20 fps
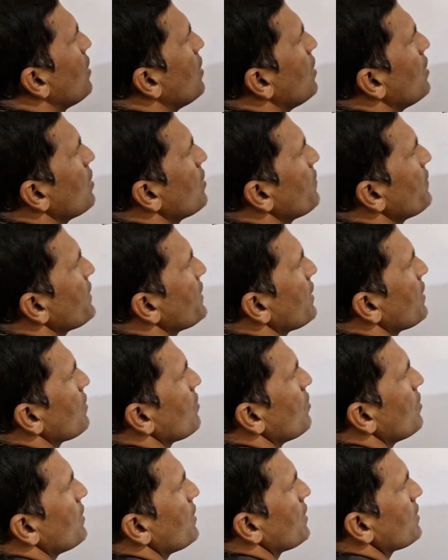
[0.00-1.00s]
Or we
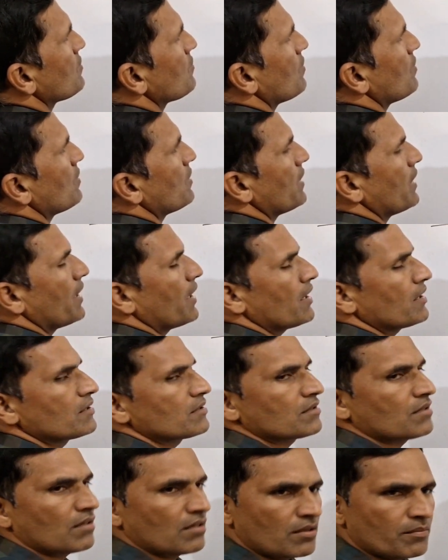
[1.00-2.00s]
can call it as
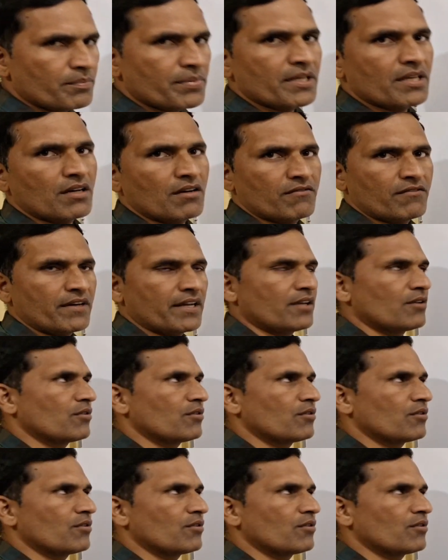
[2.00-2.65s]
enthalpy of